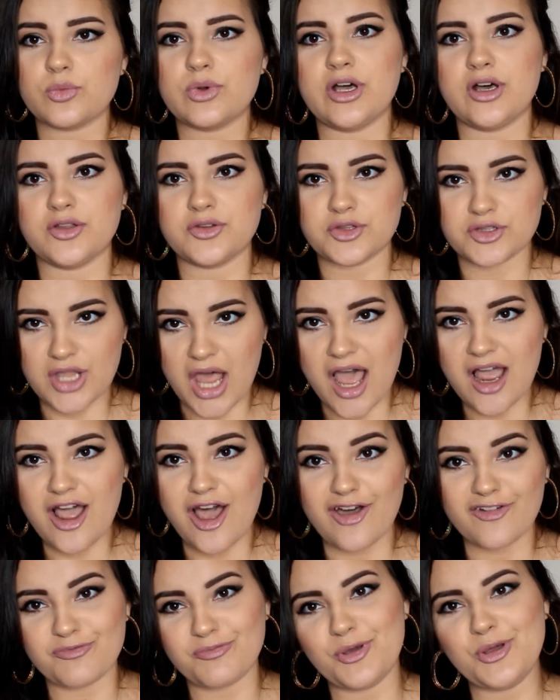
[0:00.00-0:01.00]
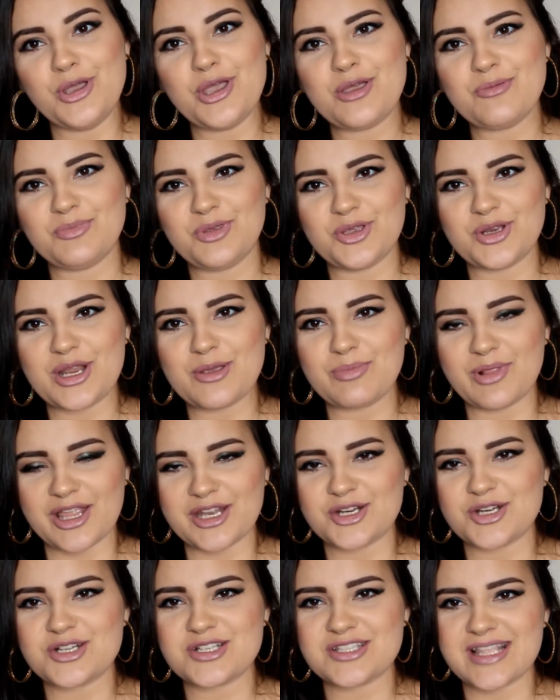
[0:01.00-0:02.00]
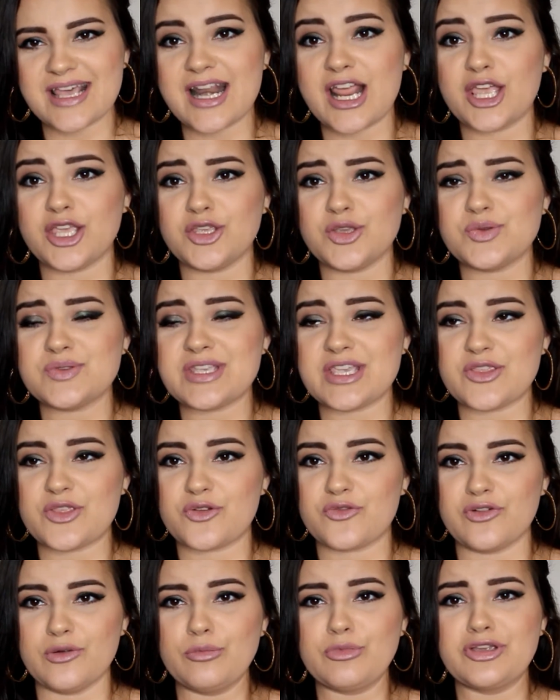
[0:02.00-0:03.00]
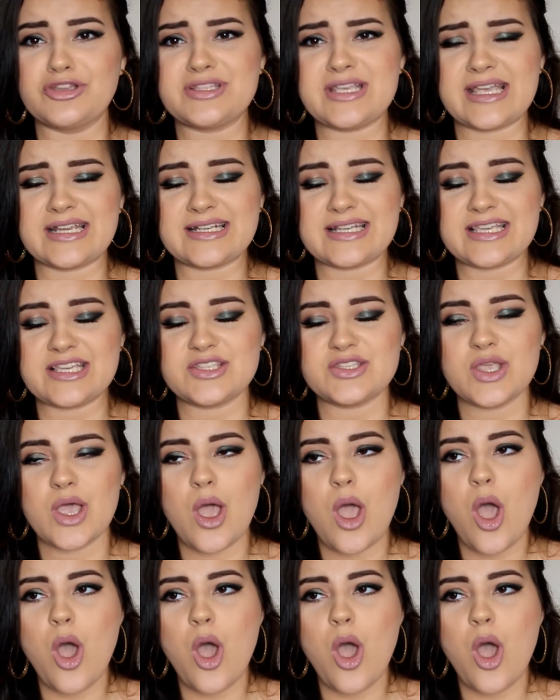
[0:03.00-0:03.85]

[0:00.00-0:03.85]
well, knockoff beauty blenders that I use either from Real Techniques